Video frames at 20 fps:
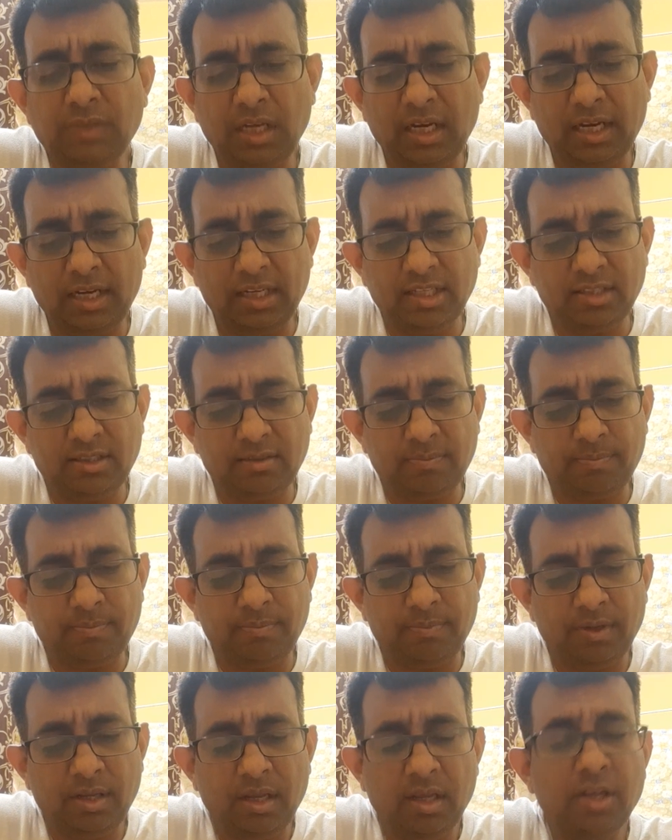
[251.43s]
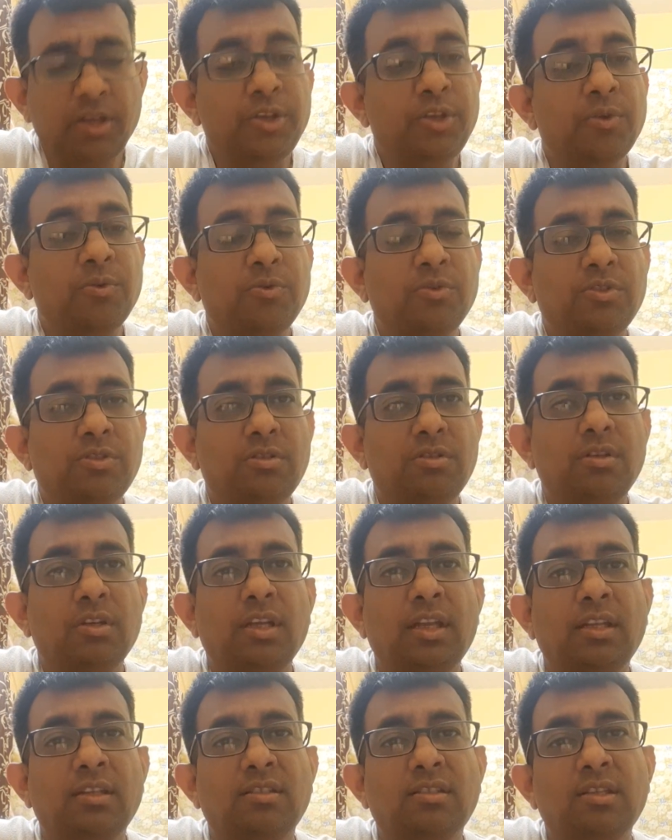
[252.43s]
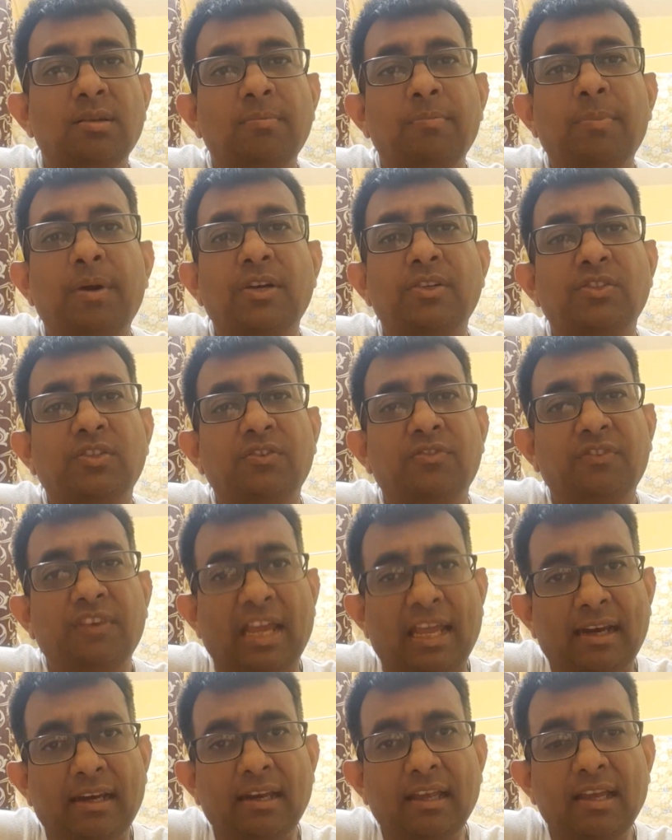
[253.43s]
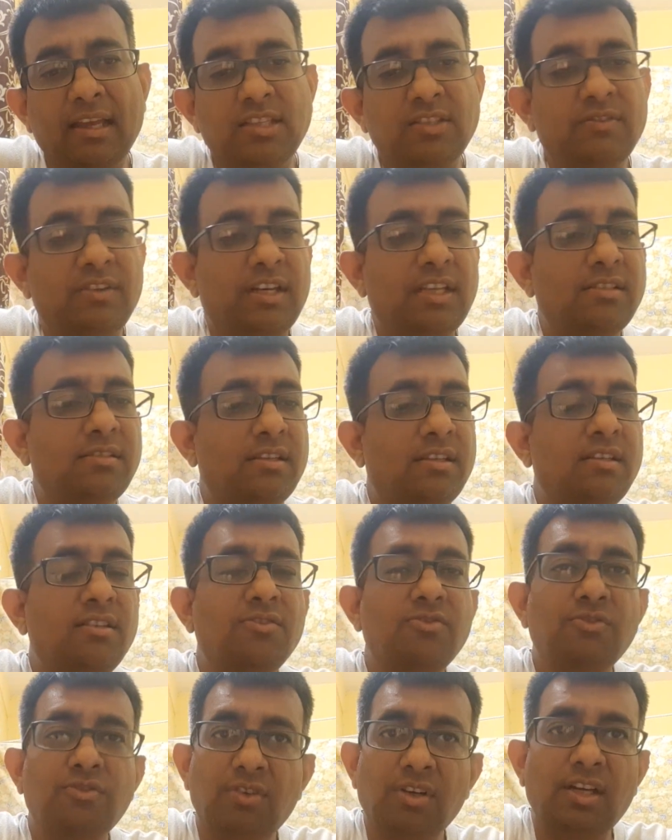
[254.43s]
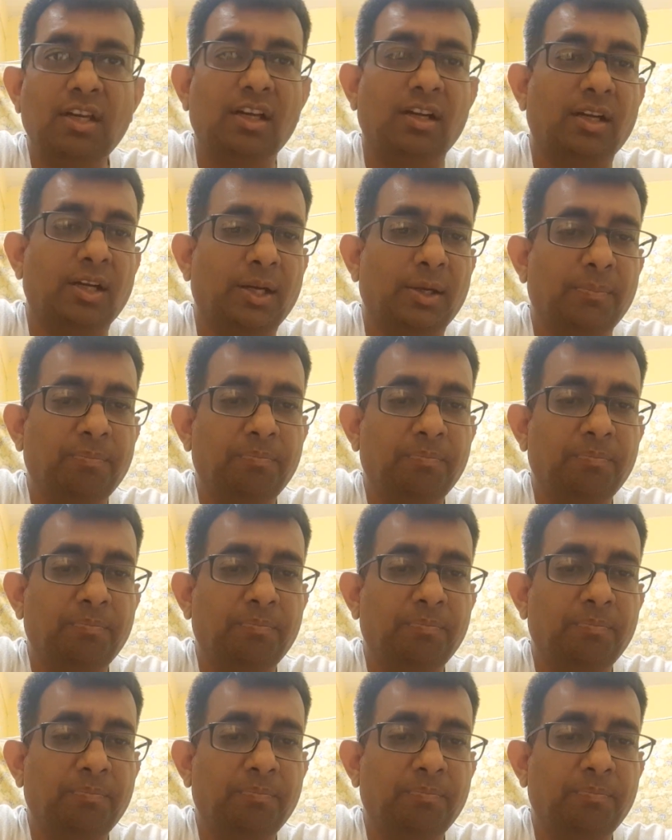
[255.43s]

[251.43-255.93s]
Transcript: It is used in some parts of Kerala as well as in Sri Lanka.